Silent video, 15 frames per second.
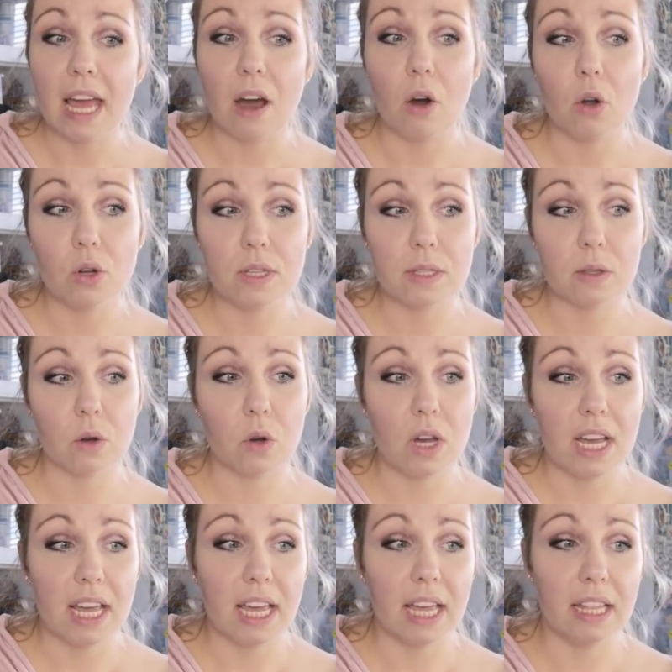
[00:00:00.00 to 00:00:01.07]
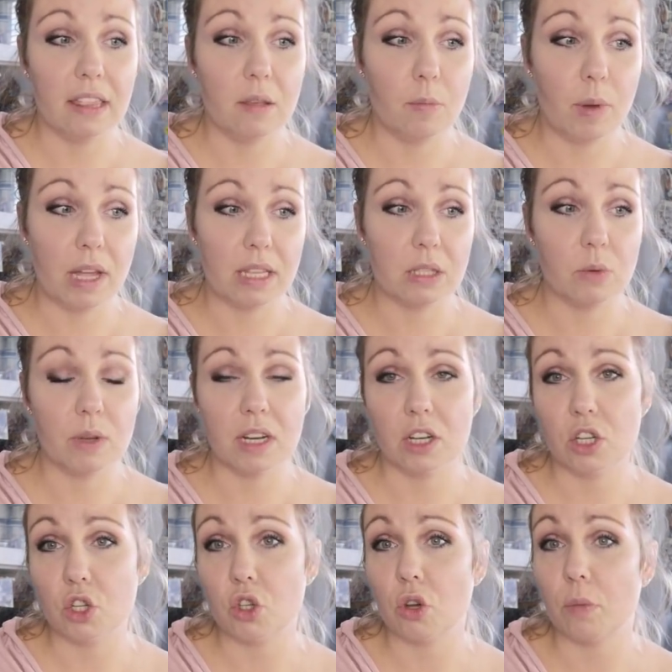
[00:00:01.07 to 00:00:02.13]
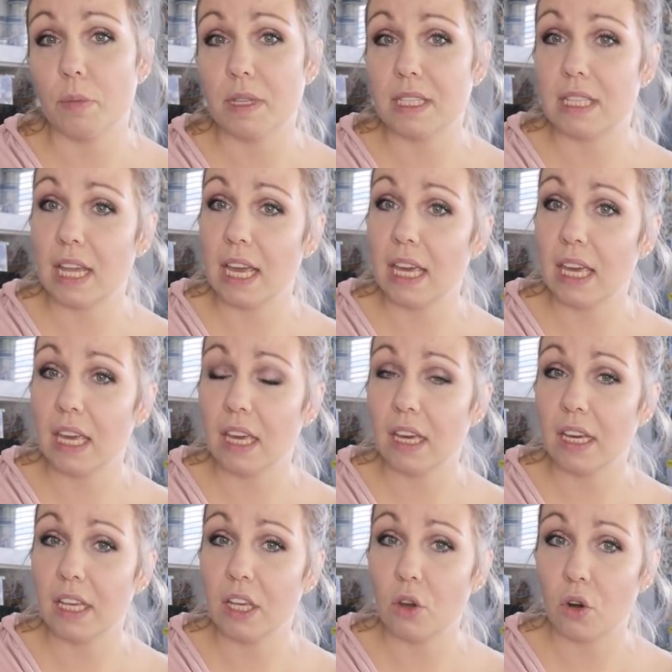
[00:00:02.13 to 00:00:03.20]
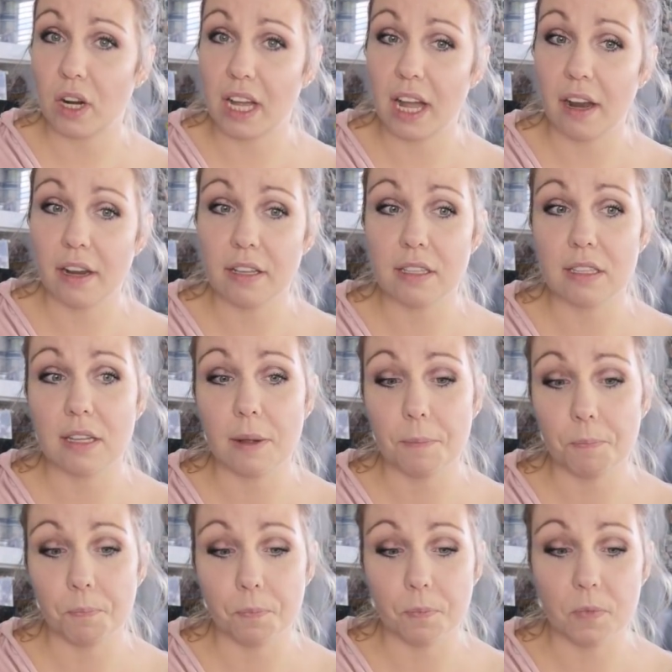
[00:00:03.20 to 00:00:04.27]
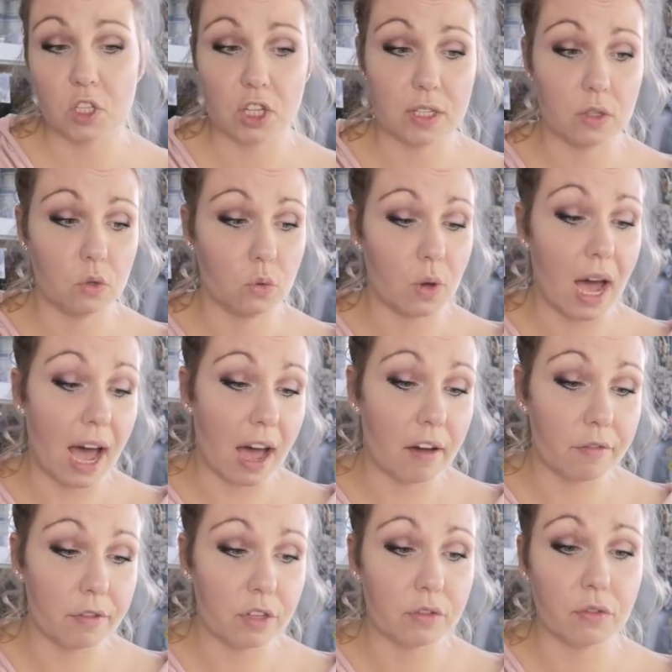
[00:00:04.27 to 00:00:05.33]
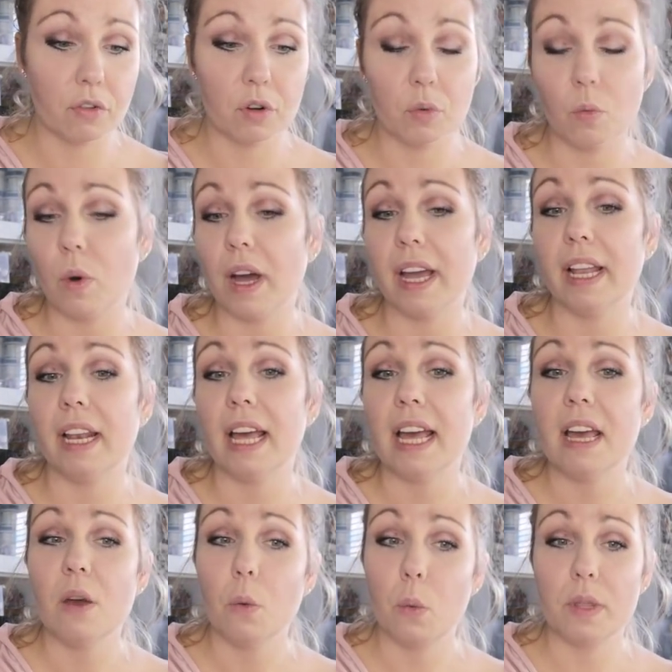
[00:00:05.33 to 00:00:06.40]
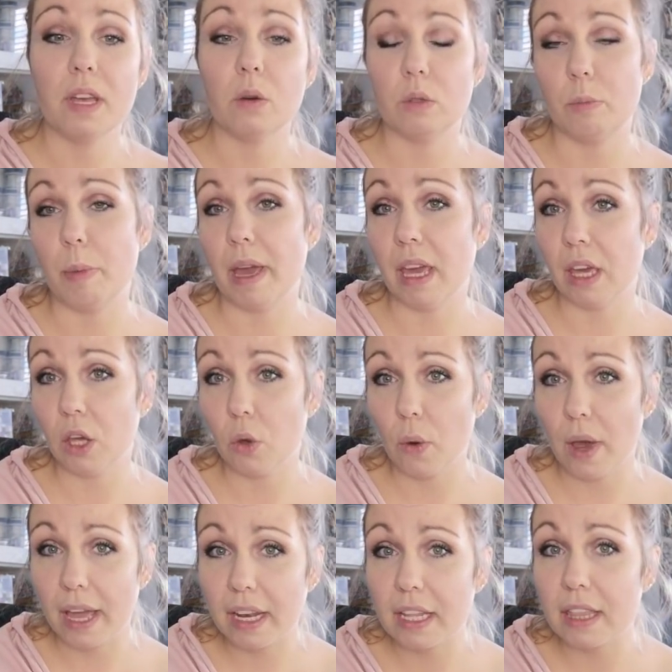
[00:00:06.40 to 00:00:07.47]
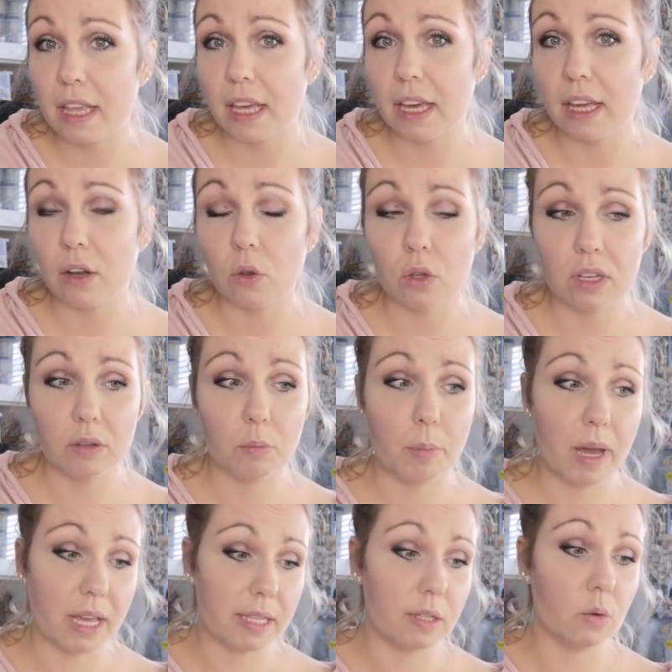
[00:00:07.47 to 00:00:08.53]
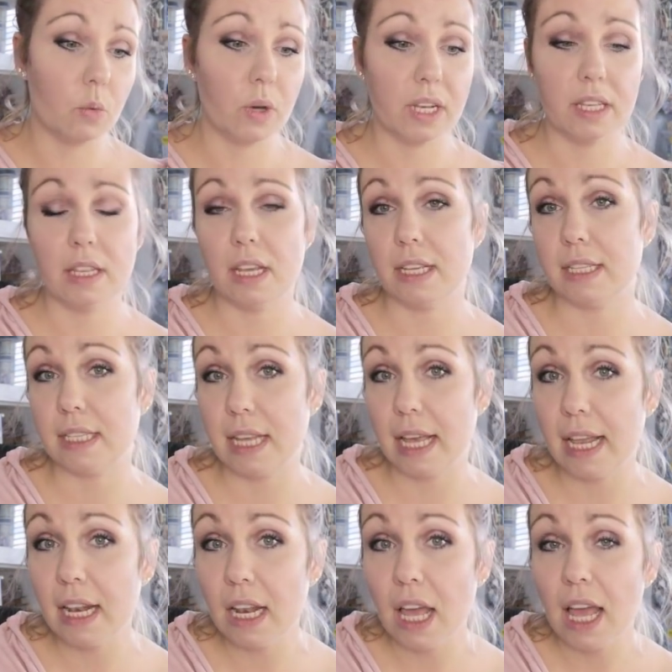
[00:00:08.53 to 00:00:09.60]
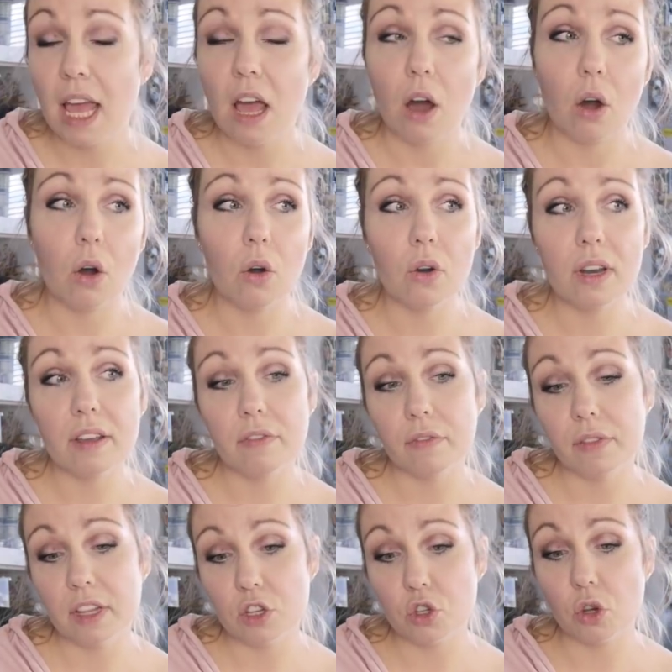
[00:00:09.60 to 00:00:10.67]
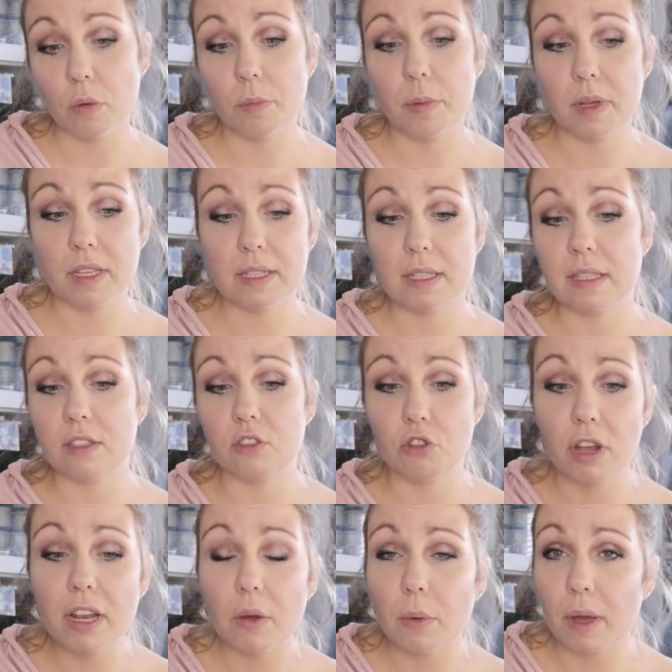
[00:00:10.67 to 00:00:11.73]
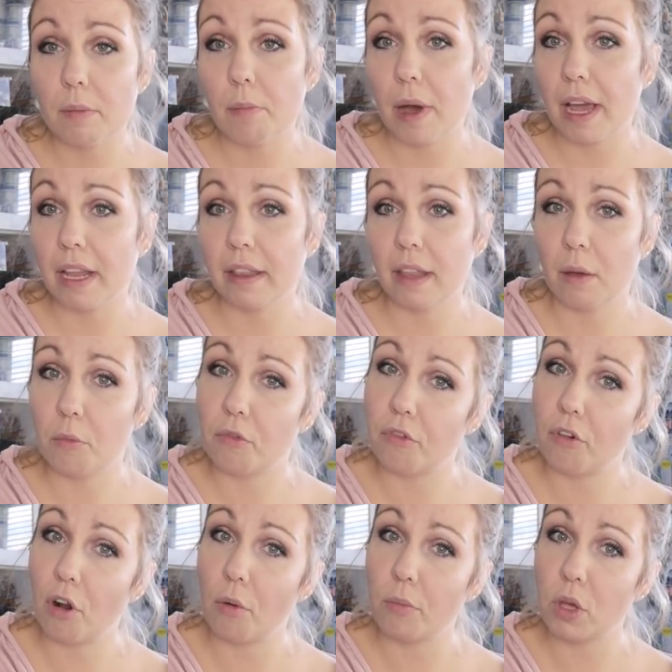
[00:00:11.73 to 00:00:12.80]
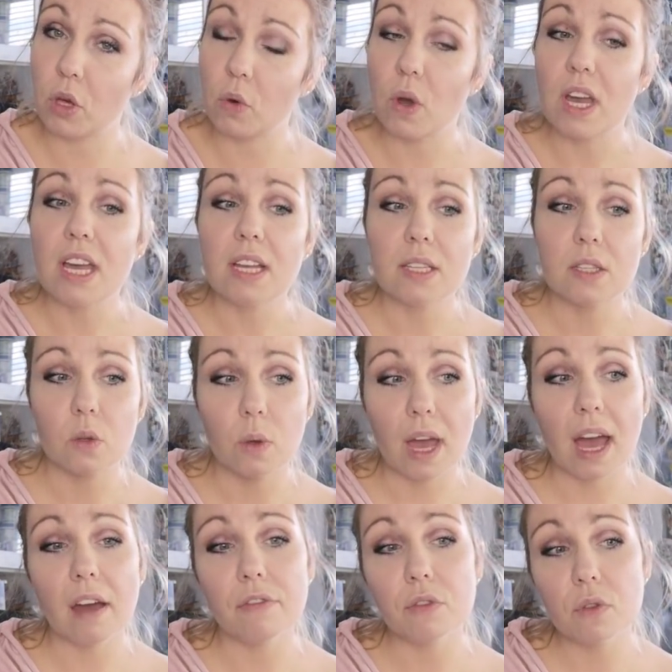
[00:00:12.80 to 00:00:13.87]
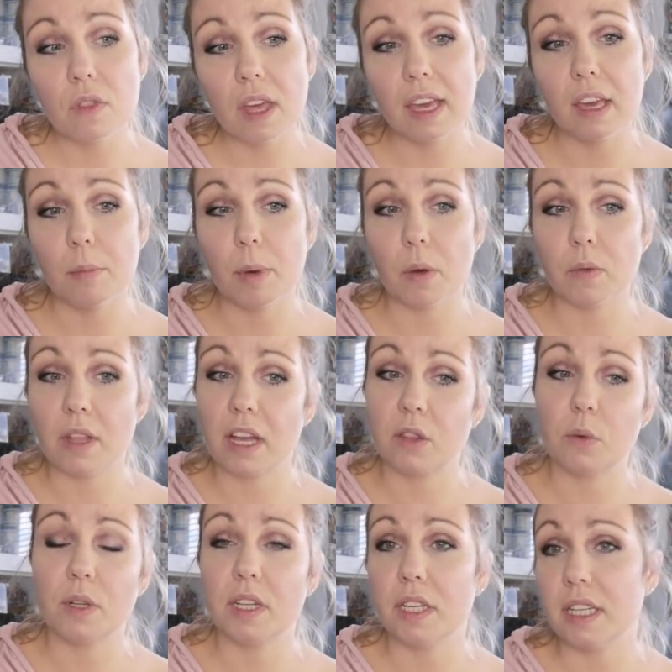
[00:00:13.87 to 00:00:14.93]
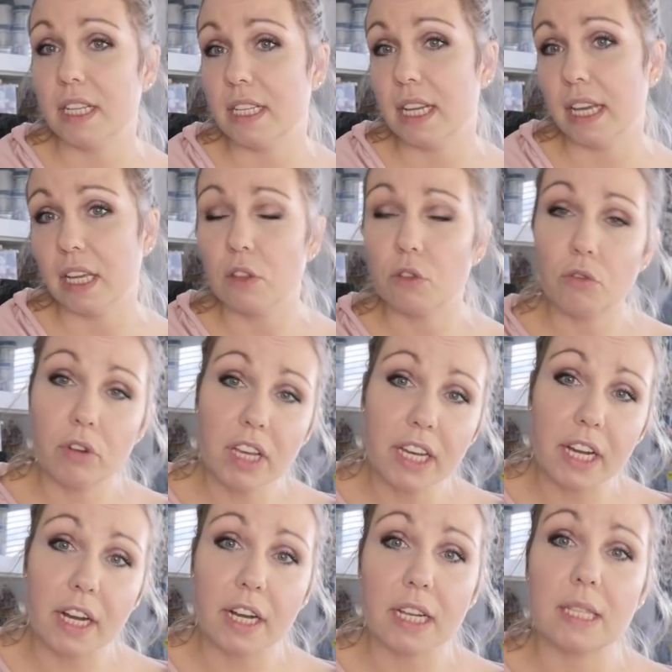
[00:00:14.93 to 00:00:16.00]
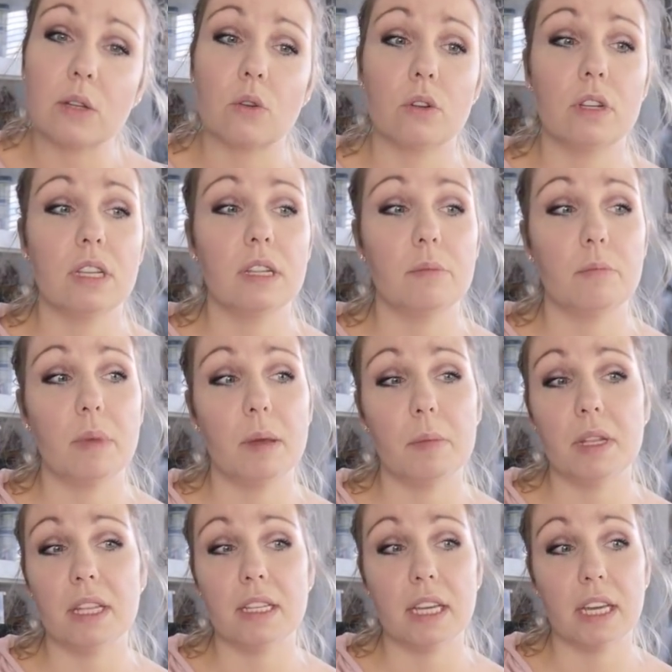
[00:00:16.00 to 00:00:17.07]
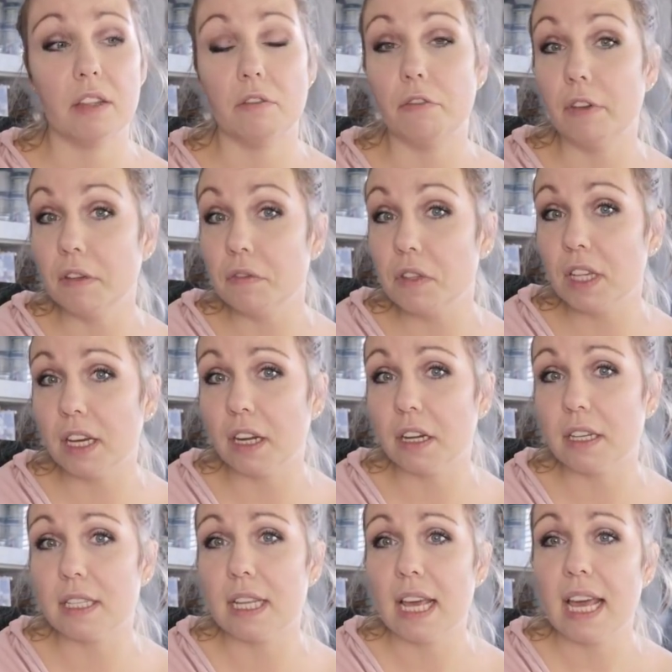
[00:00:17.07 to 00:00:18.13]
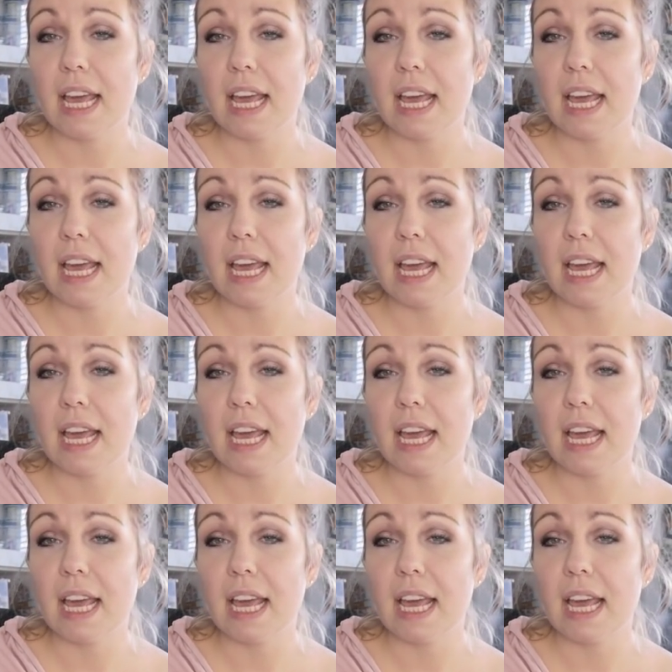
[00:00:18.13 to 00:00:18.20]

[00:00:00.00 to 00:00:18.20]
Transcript: Also, it depends whether the shop is taking your cards just to have it for a while without paying you anything and only pays you when they sell, or if the shop is straight away buying them from you. So you have to think about that, whether they taking 3 cards or maybe they taking 50 cards.